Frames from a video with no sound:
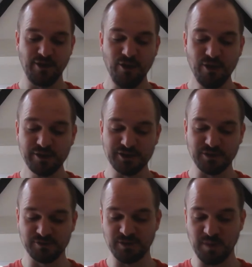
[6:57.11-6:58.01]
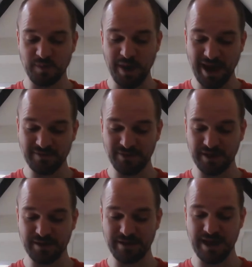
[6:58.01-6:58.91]
All the children were
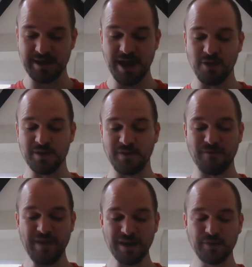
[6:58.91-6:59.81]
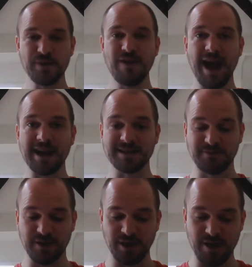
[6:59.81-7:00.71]
painfully thin, with filthy rags
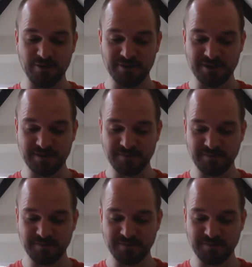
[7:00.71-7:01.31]
for clothes.